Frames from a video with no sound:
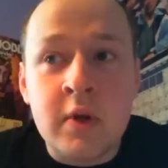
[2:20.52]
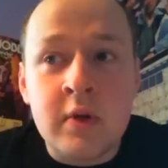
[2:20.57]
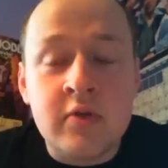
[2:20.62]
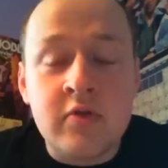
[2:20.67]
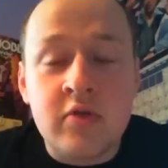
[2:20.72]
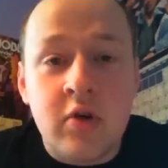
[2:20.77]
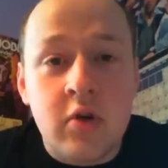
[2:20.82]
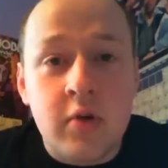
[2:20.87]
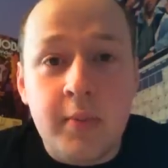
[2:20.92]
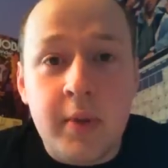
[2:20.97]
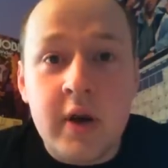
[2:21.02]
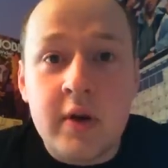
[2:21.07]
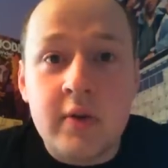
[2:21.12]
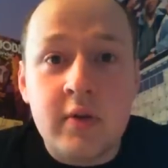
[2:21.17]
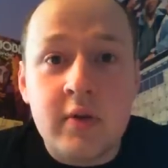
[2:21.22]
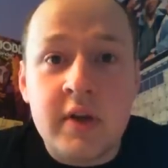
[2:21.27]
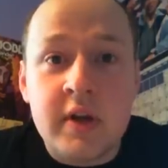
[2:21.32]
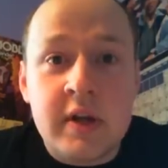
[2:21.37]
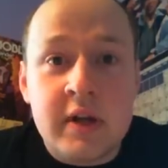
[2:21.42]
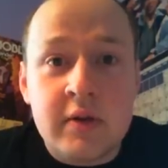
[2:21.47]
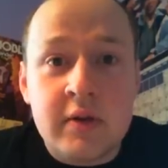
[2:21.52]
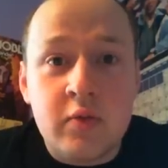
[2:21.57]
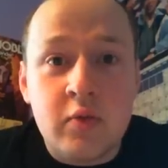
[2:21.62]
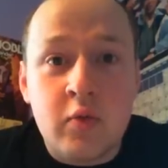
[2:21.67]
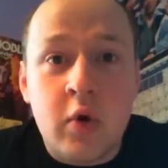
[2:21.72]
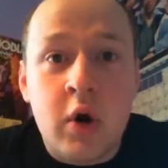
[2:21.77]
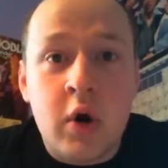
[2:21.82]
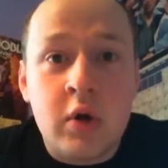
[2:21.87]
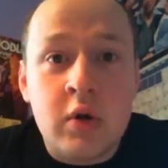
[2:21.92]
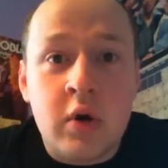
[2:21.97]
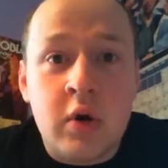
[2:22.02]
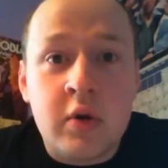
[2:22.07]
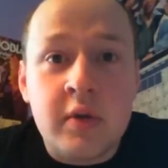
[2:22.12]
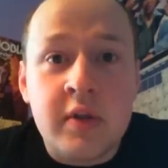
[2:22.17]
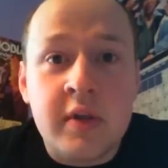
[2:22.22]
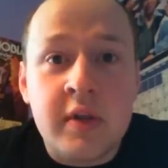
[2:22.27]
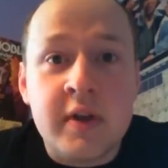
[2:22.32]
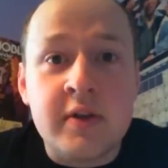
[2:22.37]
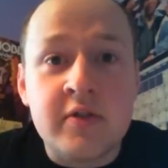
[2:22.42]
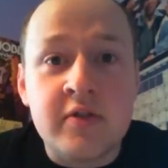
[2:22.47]
So apparently Warnock
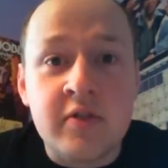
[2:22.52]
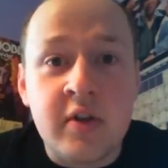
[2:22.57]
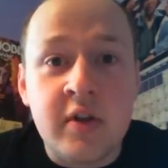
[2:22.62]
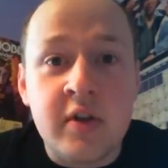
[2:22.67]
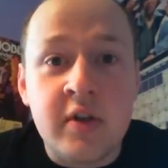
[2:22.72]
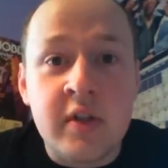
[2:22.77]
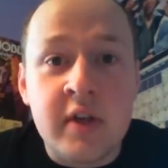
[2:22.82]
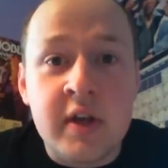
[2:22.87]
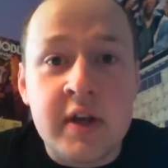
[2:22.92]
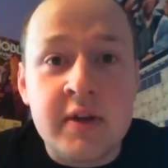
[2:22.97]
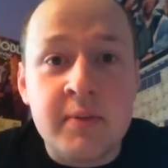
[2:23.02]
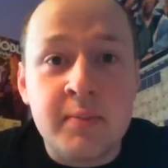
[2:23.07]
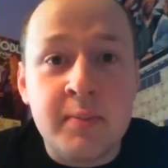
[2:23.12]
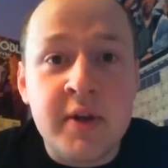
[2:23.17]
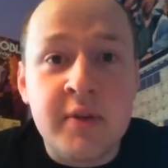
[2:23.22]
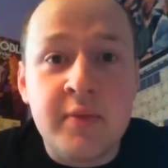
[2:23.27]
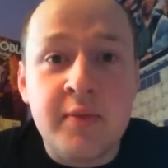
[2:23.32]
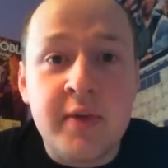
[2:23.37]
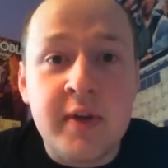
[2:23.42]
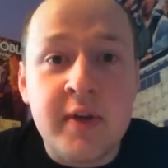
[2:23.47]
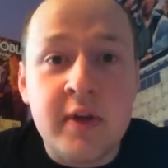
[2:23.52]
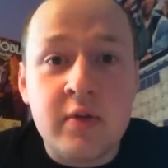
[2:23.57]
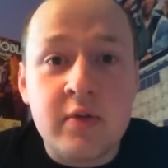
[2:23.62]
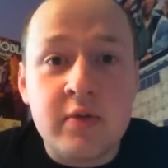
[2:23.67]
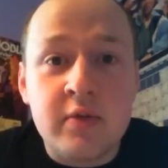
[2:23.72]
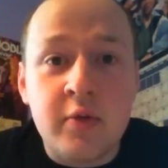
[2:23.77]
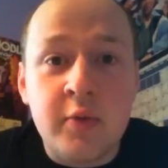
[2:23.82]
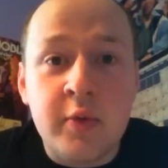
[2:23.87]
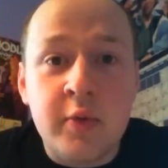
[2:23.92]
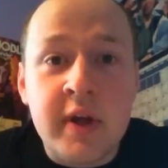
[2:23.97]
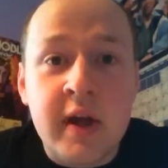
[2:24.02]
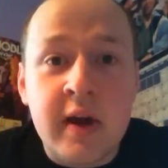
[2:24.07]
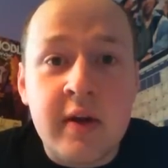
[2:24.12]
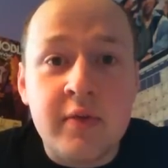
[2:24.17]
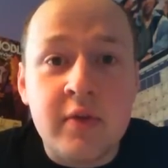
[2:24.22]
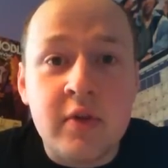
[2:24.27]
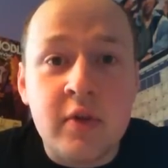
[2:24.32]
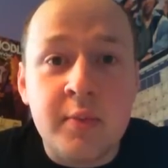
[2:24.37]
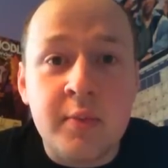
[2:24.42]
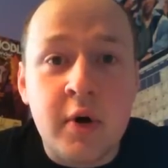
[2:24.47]
thinks that the midfield that we
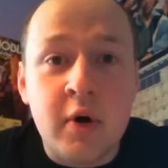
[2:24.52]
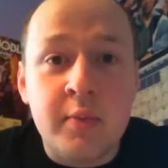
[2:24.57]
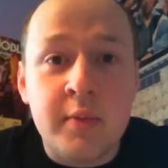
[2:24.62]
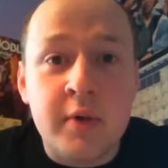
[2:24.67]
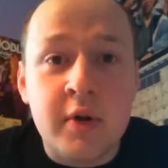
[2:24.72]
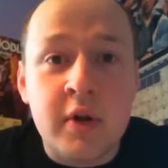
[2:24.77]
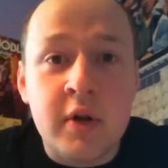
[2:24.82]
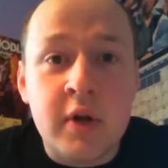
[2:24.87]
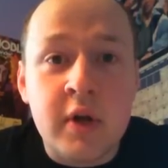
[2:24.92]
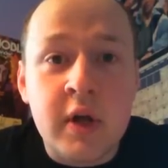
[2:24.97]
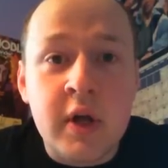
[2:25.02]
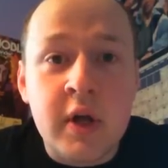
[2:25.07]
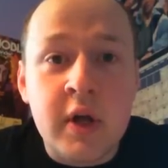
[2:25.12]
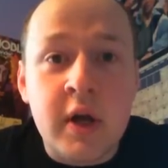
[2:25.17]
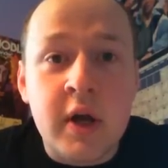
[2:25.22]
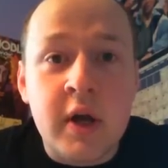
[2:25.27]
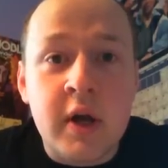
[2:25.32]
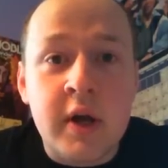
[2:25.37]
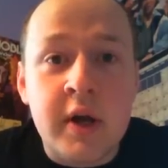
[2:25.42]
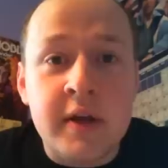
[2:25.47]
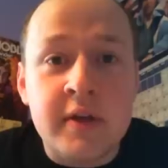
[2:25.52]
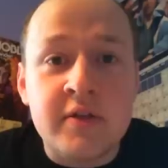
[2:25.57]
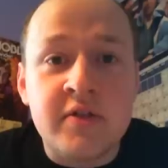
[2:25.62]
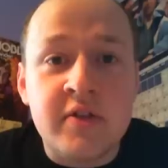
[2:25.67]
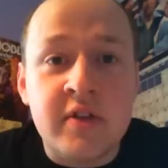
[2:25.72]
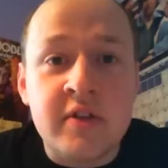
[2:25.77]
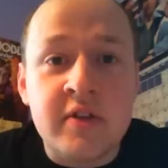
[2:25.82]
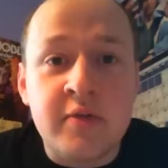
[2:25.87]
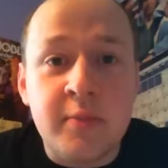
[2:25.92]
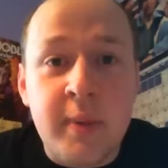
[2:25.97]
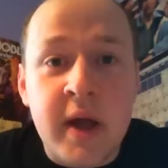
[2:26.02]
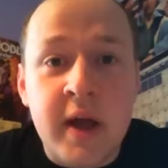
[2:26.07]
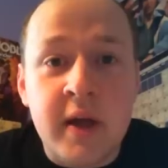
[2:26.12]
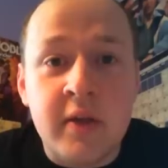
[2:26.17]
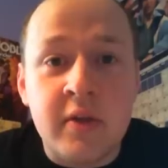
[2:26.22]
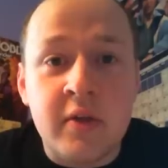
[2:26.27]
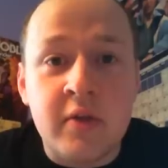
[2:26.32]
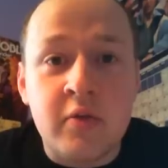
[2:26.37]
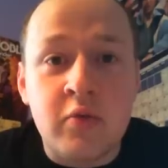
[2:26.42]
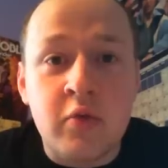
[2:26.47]
have at the moment is
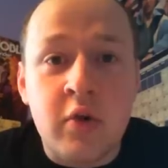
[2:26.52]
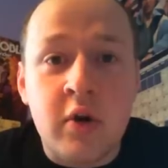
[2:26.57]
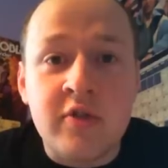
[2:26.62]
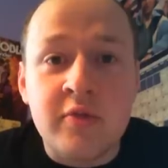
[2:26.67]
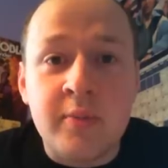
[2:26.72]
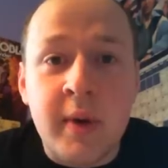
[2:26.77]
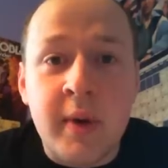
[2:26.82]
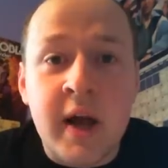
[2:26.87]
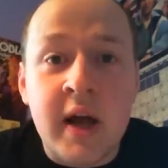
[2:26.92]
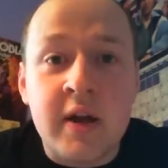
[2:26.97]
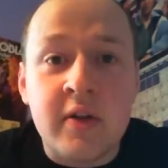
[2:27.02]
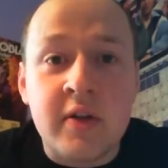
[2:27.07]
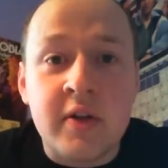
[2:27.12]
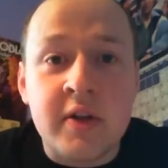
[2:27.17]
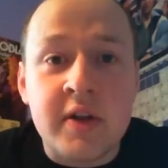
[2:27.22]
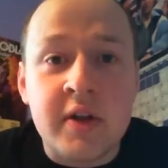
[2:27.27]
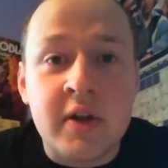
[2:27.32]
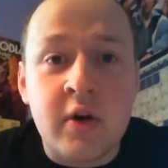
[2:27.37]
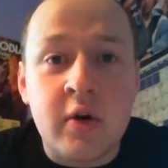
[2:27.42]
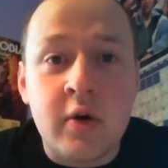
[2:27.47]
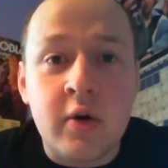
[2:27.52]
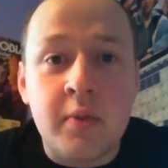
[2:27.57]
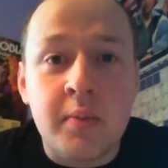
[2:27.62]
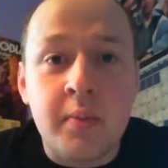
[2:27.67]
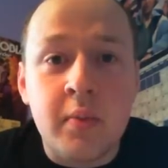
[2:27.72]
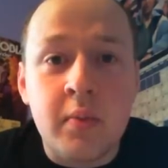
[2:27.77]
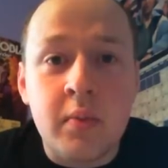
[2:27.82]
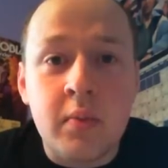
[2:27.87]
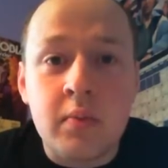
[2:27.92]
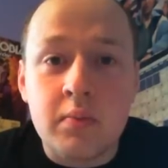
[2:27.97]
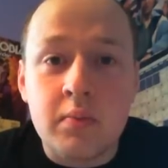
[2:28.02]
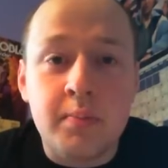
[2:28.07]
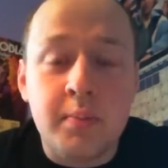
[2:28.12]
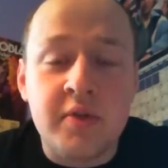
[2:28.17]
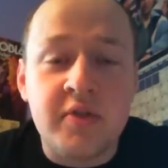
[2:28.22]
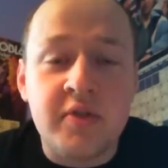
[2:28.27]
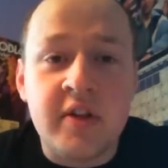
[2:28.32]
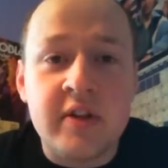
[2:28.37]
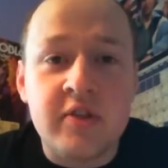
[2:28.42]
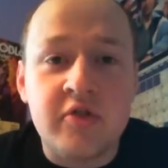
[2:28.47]
better than Ross Barkley, you know, a
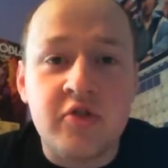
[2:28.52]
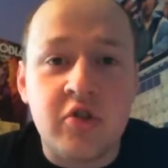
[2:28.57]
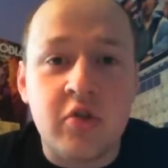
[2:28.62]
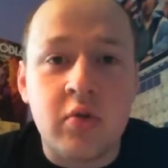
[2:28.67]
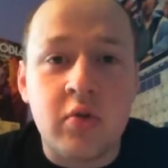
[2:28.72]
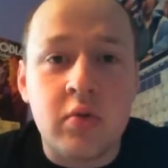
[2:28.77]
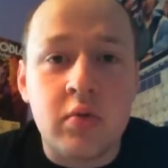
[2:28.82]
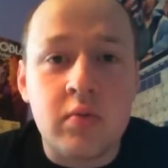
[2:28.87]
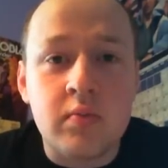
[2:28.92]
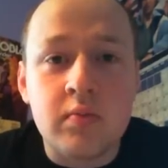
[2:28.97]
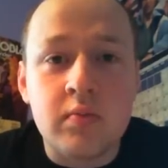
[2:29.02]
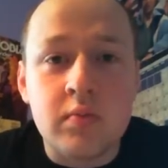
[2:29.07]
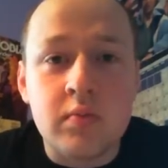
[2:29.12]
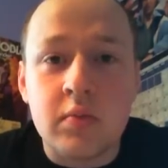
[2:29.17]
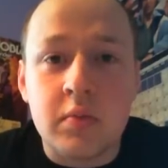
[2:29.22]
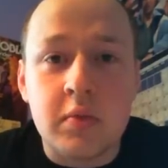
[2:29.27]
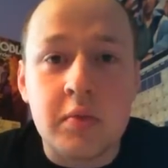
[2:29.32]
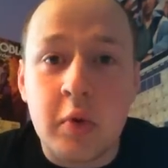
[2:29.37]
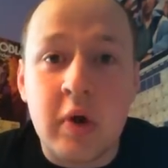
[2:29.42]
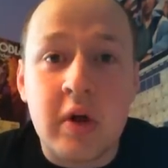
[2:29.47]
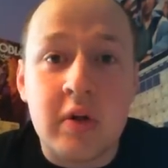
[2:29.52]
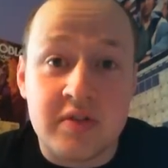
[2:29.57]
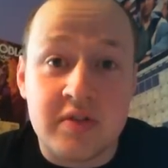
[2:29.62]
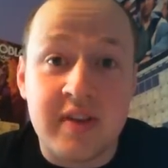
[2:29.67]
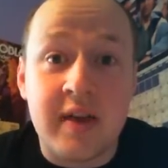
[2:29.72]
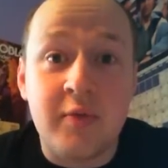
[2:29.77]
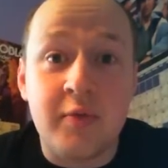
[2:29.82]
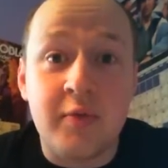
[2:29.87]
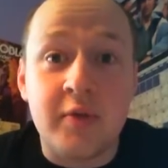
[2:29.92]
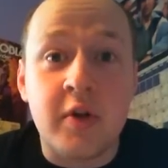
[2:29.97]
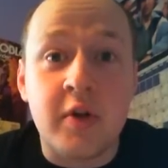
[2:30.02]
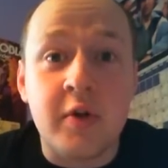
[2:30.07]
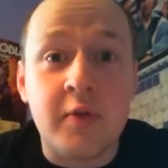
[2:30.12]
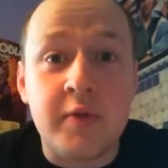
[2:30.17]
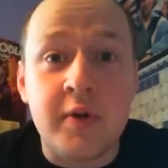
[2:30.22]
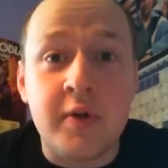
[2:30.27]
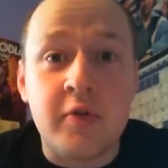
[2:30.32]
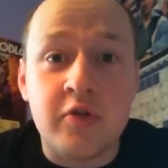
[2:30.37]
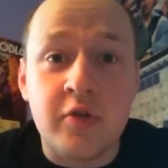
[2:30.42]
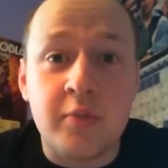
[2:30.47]
potential, well, definite
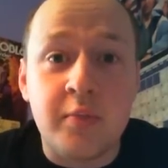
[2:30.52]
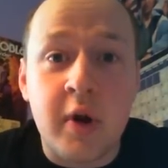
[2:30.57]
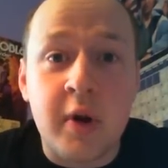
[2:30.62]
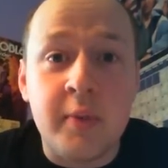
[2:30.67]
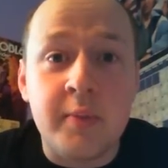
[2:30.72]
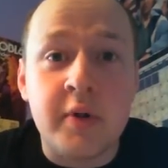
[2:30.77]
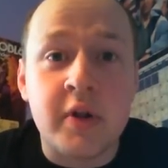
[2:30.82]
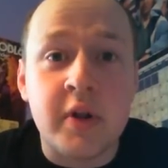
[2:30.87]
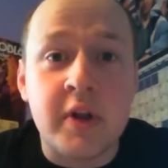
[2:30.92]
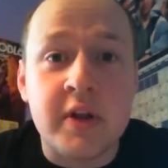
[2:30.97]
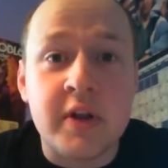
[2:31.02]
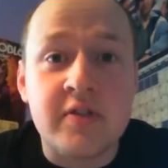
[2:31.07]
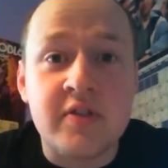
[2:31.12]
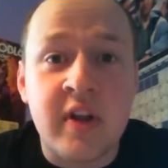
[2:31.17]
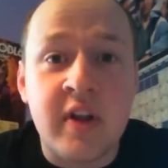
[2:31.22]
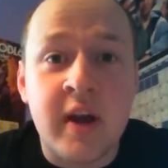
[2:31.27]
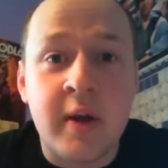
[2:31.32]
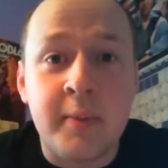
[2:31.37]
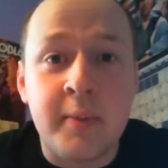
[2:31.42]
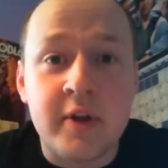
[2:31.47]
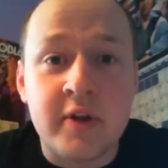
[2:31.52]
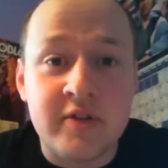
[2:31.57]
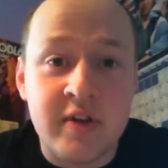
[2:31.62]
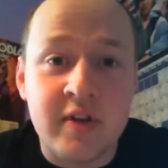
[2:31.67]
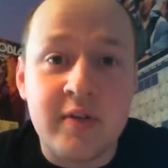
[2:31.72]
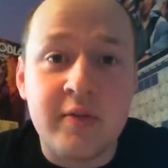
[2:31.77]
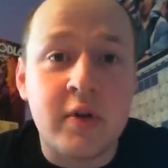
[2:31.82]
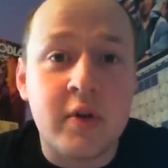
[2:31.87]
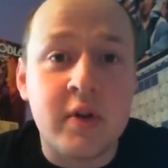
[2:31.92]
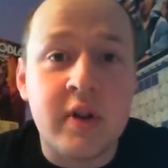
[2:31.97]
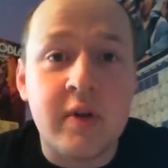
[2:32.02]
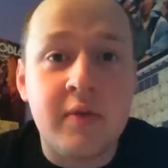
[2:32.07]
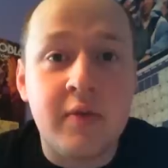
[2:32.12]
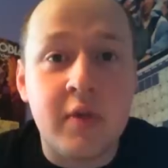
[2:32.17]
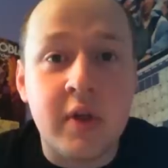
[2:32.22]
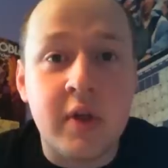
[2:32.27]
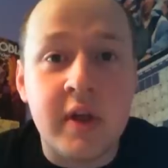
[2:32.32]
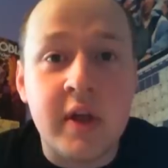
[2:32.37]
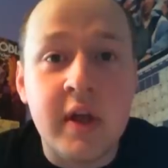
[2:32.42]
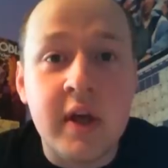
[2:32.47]
future Premier League star, because Everton
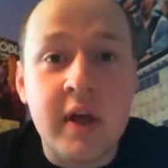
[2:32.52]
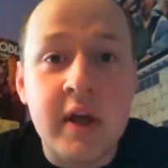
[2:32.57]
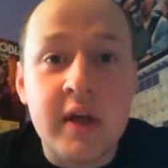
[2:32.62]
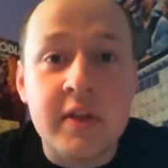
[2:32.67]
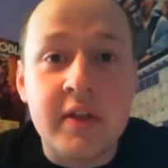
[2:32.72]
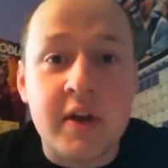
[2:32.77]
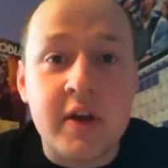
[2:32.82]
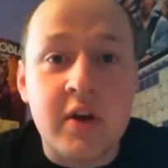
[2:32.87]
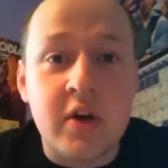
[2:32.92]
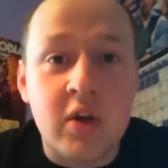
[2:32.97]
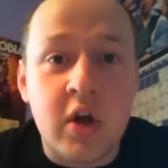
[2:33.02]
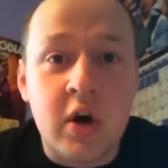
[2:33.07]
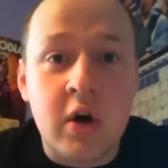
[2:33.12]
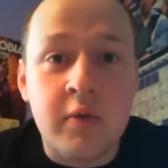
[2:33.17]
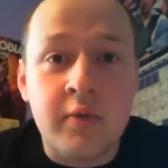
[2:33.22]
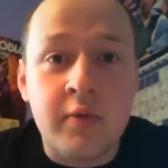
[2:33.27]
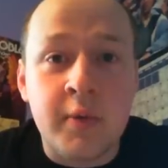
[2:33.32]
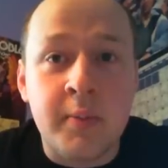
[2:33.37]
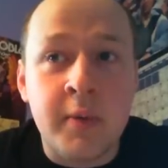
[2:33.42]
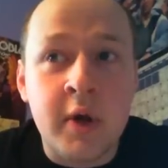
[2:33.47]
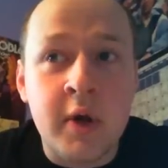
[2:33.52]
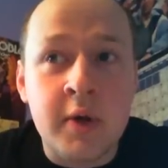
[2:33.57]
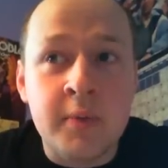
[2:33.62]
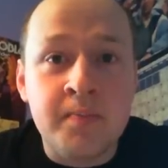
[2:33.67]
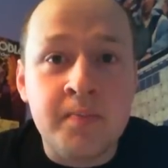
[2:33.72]
definitely think a lot of him.